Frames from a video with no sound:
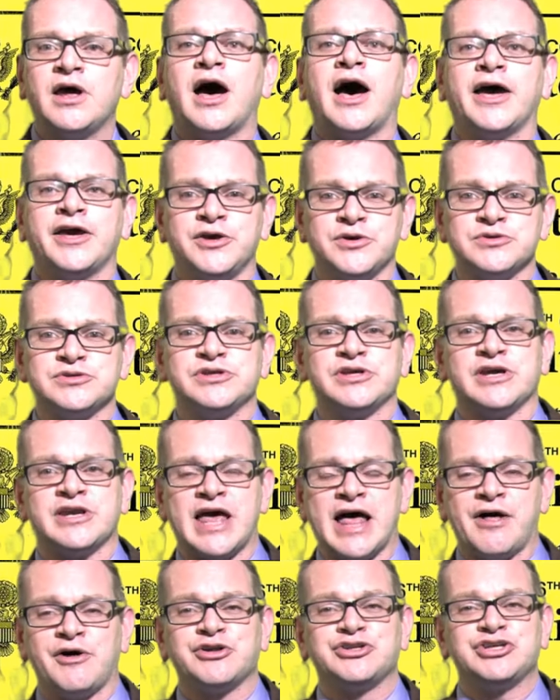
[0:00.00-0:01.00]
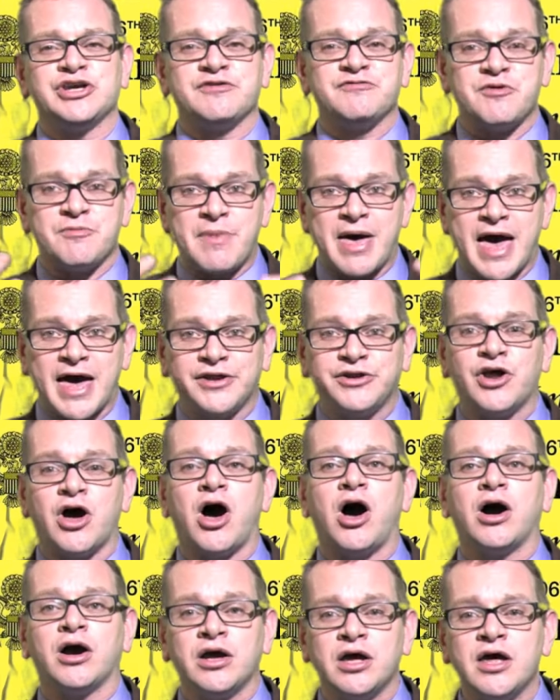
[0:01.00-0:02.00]
I use the analogy of the mad
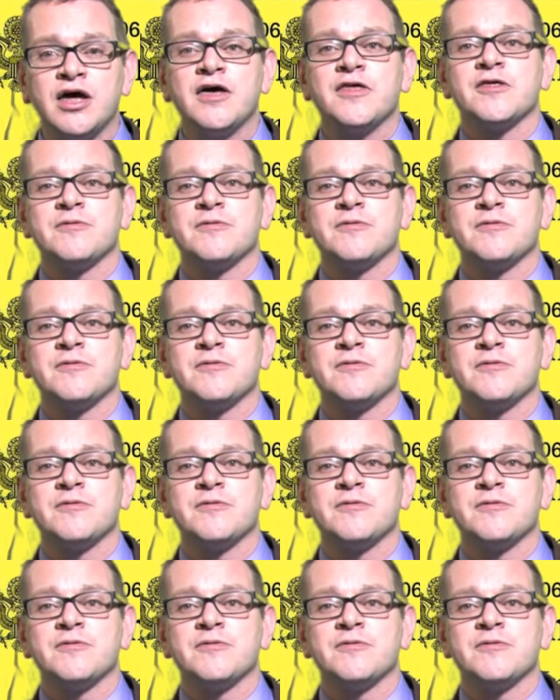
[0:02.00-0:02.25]
dog.